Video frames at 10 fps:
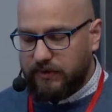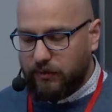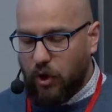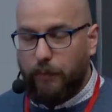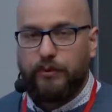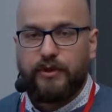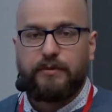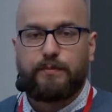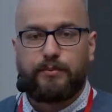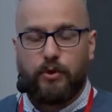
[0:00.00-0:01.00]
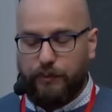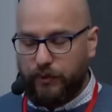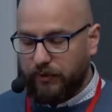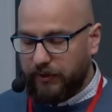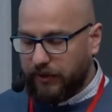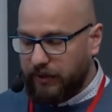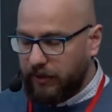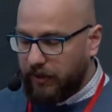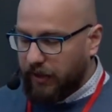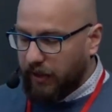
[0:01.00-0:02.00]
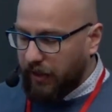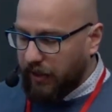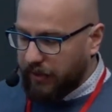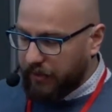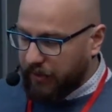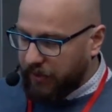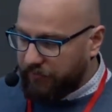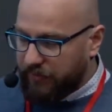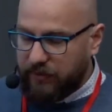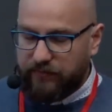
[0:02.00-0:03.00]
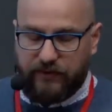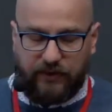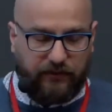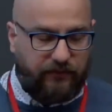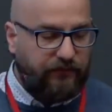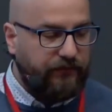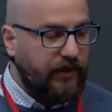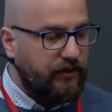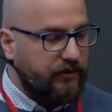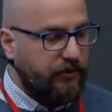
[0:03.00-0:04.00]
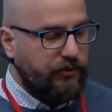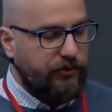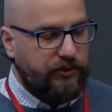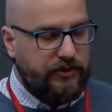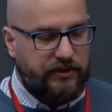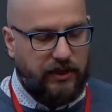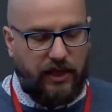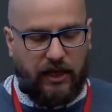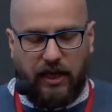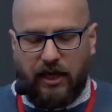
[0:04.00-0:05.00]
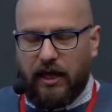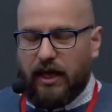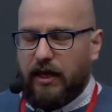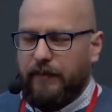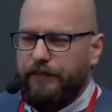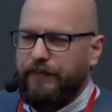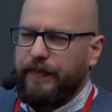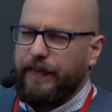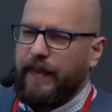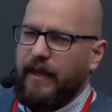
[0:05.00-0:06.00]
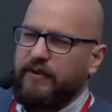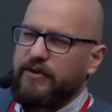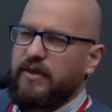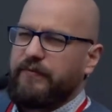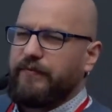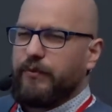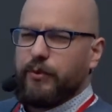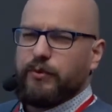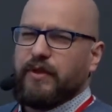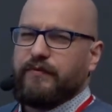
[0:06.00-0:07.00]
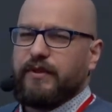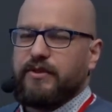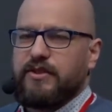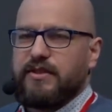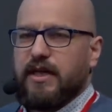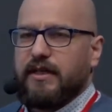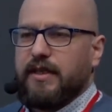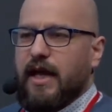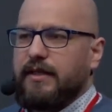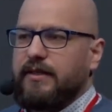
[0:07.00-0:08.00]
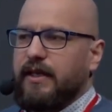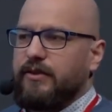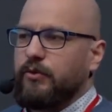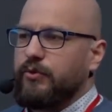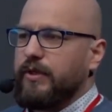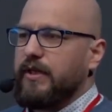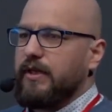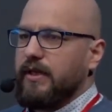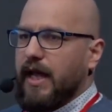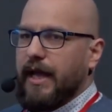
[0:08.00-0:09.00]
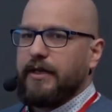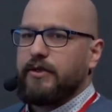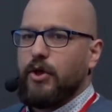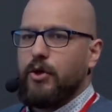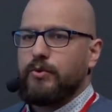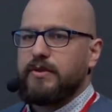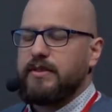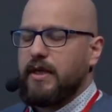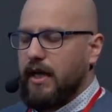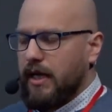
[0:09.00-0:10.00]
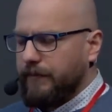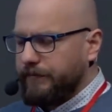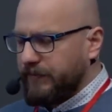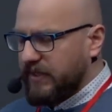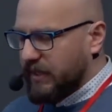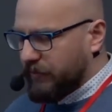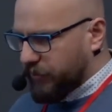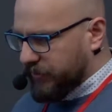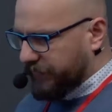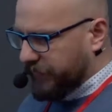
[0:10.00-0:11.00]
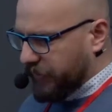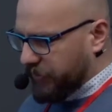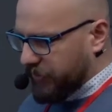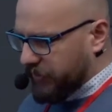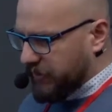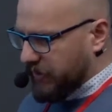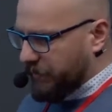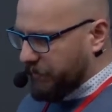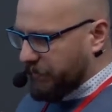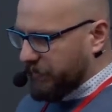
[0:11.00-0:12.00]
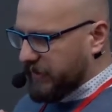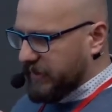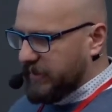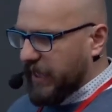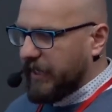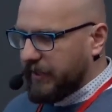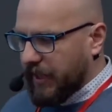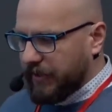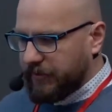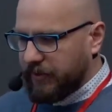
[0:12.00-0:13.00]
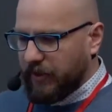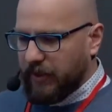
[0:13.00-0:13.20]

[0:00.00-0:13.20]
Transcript: to operate properly even if the failure occurs. And there's a few definitions like that. I don't really like those. Some of those definitions say that